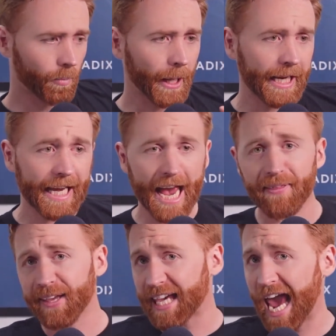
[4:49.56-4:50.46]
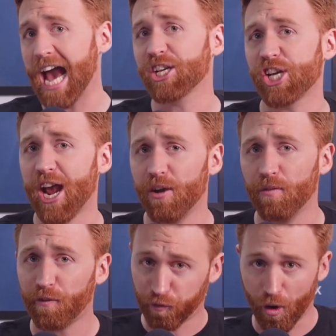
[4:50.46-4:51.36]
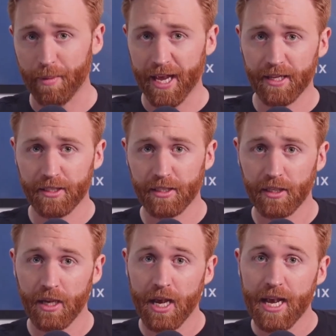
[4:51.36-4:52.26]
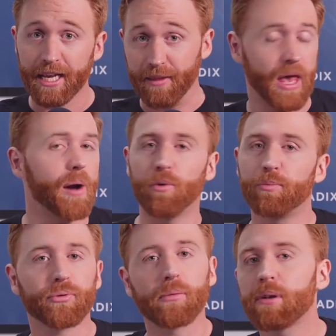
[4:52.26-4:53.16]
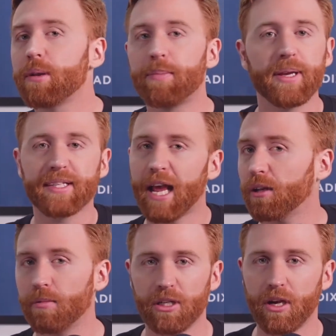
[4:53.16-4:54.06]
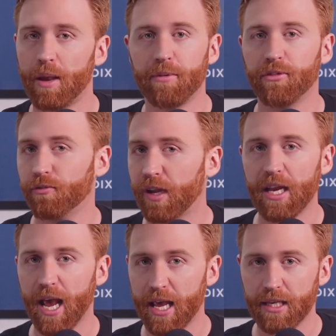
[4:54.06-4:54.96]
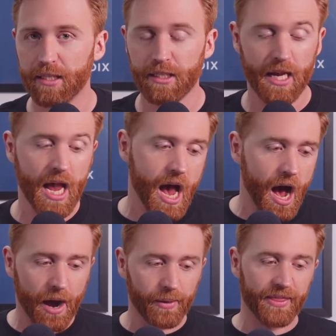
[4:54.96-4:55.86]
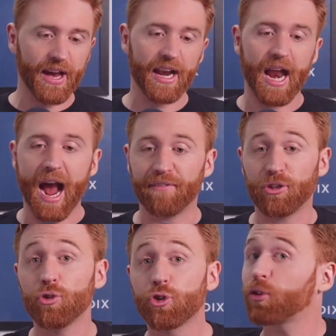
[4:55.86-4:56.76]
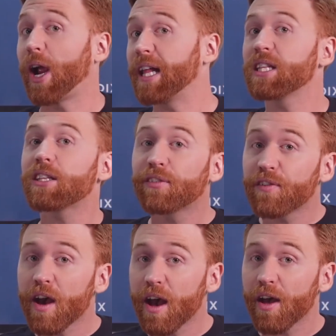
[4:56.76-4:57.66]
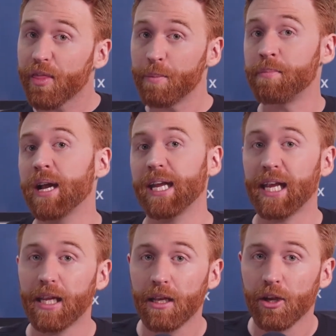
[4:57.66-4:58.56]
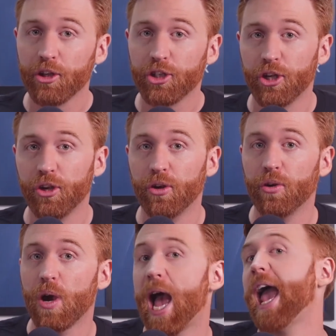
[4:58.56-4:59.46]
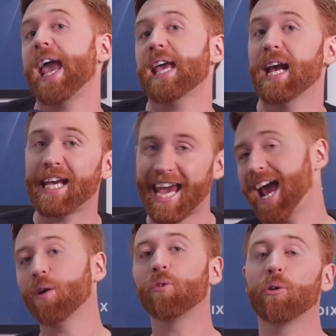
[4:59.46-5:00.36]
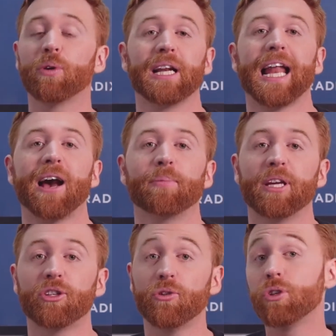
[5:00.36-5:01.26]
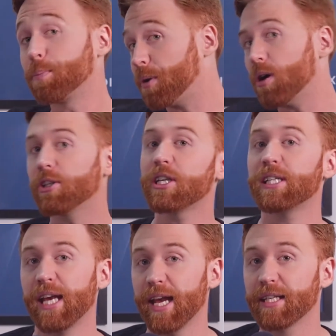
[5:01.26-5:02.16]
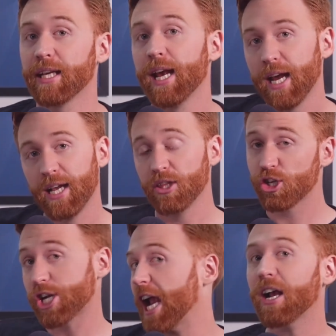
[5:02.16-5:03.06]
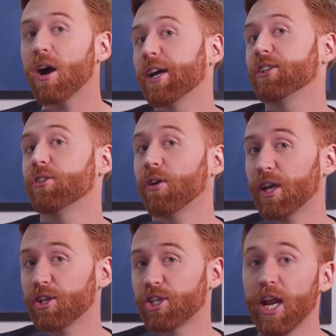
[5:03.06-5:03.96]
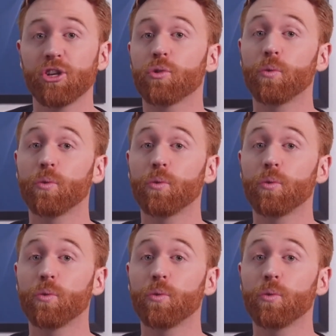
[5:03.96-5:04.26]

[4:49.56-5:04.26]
get the cash out from it. That would probably be a settlement time of 3 days. I would then have to transfer the money to a account that would allow me to deposit it in the Shanghai Stock Exchange or with